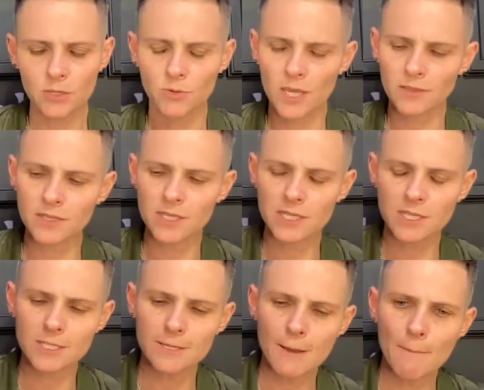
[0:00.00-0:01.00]
You get
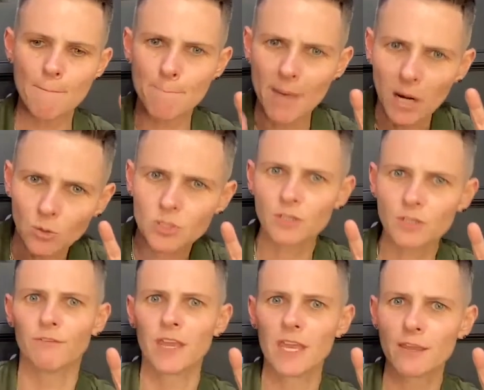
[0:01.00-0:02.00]
these bouts
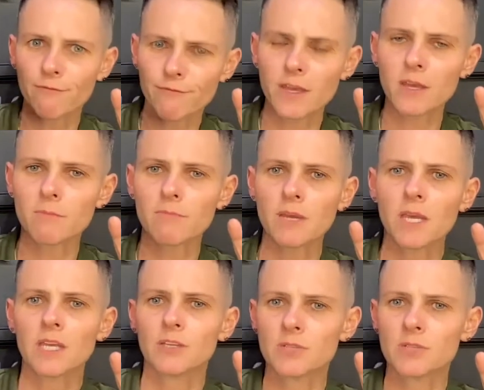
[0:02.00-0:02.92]
of AFib,